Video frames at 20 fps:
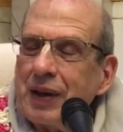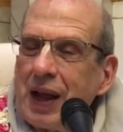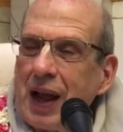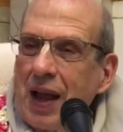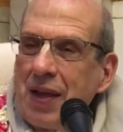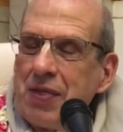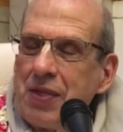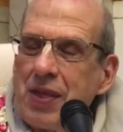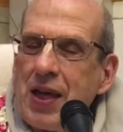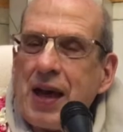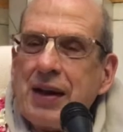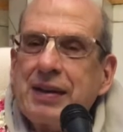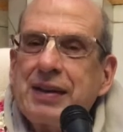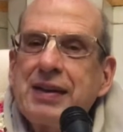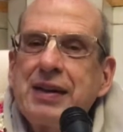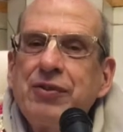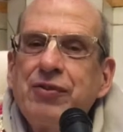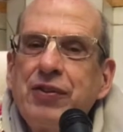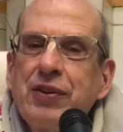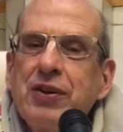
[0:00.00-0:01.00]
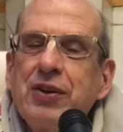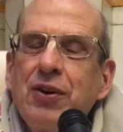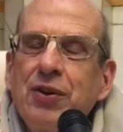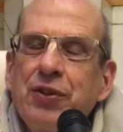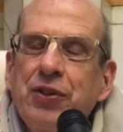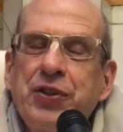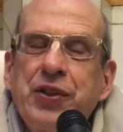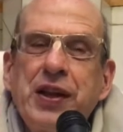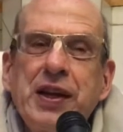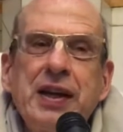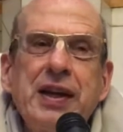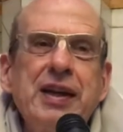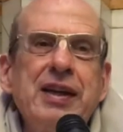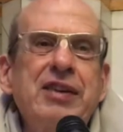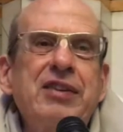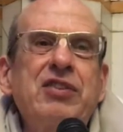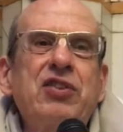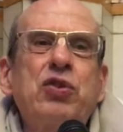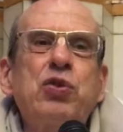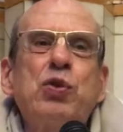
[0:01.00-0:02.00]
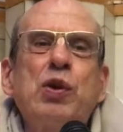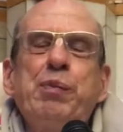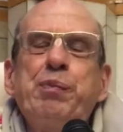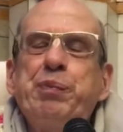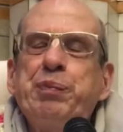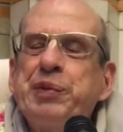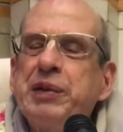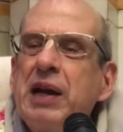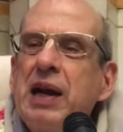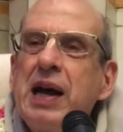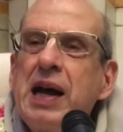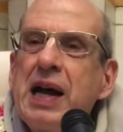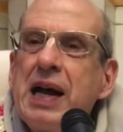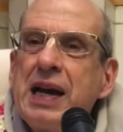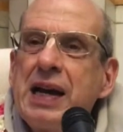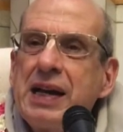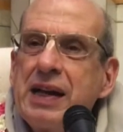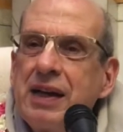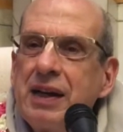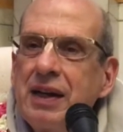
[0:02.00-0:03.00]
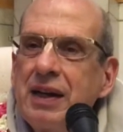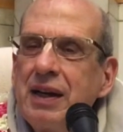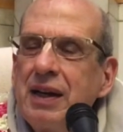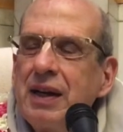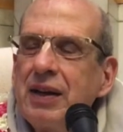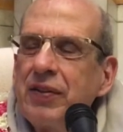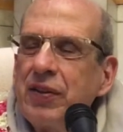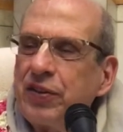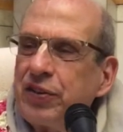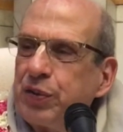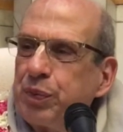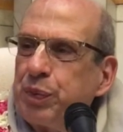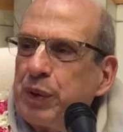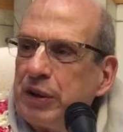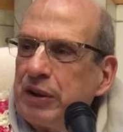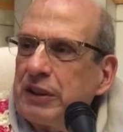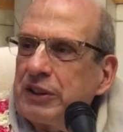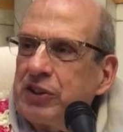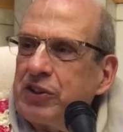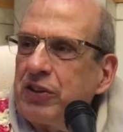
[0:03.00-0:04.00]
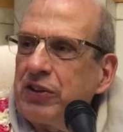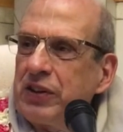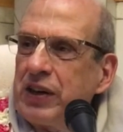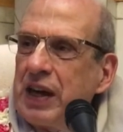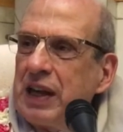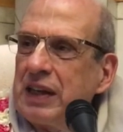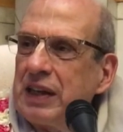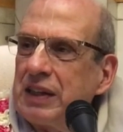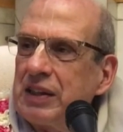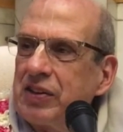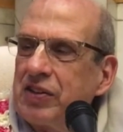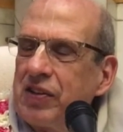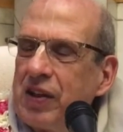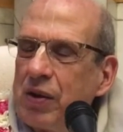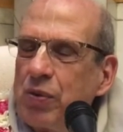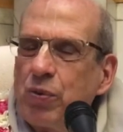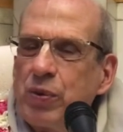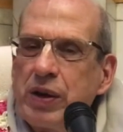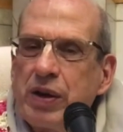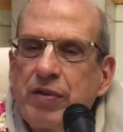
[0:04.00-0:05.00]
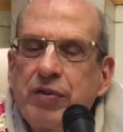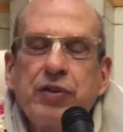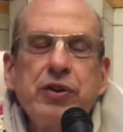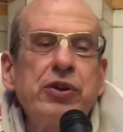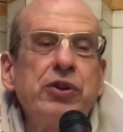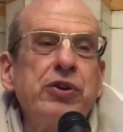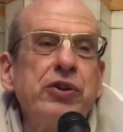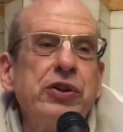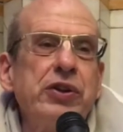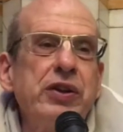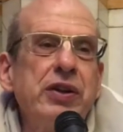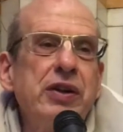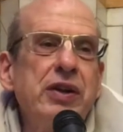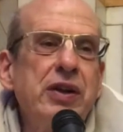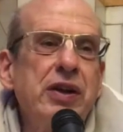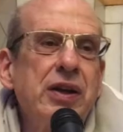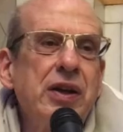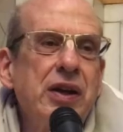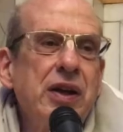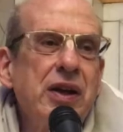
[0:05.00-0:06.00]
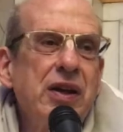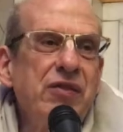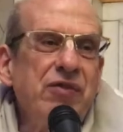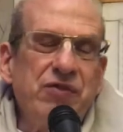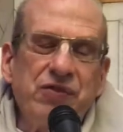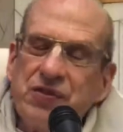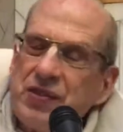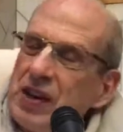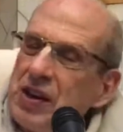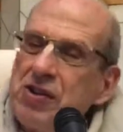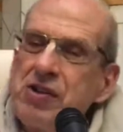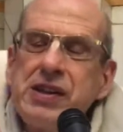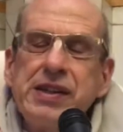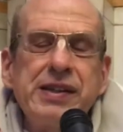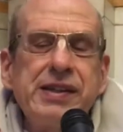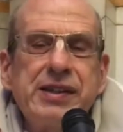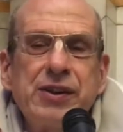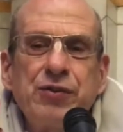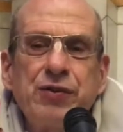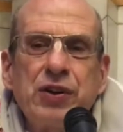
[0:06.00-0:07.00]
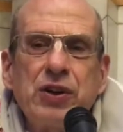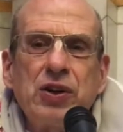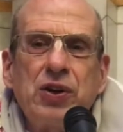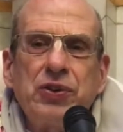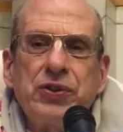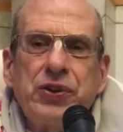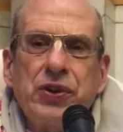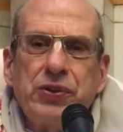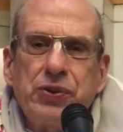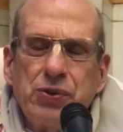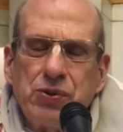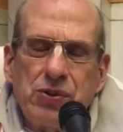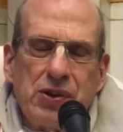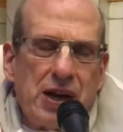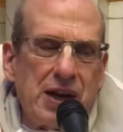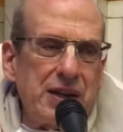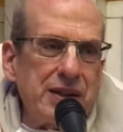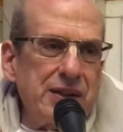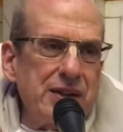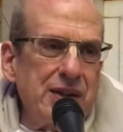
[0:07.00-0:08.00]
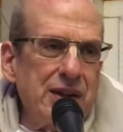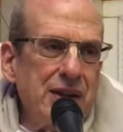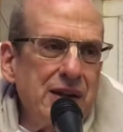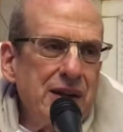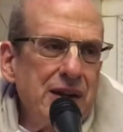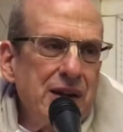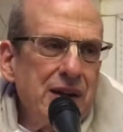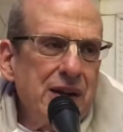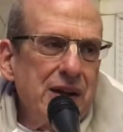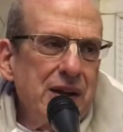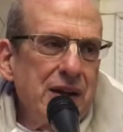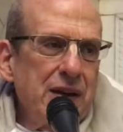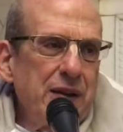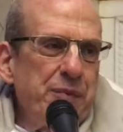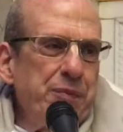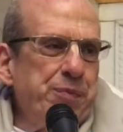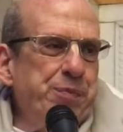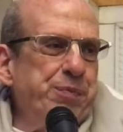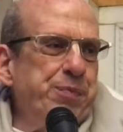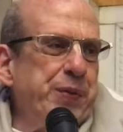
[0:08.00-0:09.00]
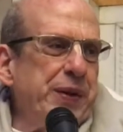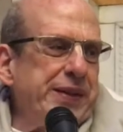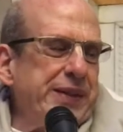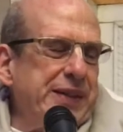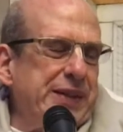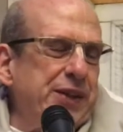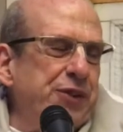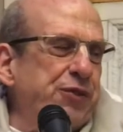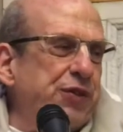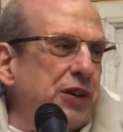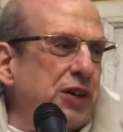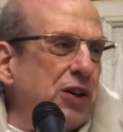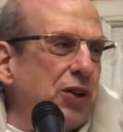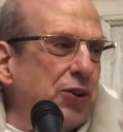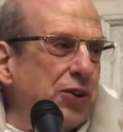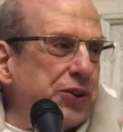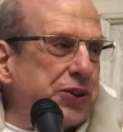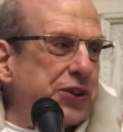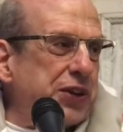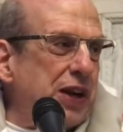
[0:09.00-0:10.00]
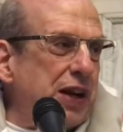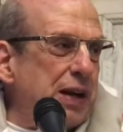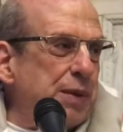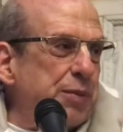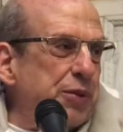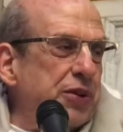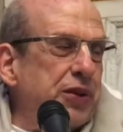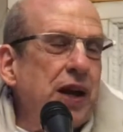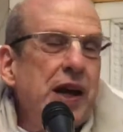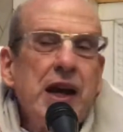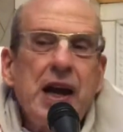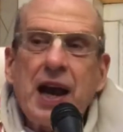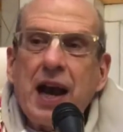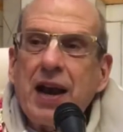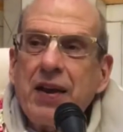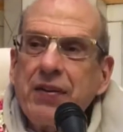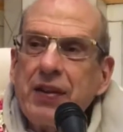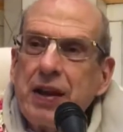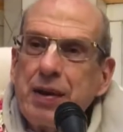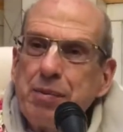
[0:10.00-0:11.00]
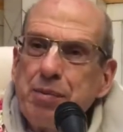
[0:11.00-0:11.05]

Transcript: And that difficult thing is to apply the spiritual knowledge that we have heard. Very difficult to do that. But difficult times, and they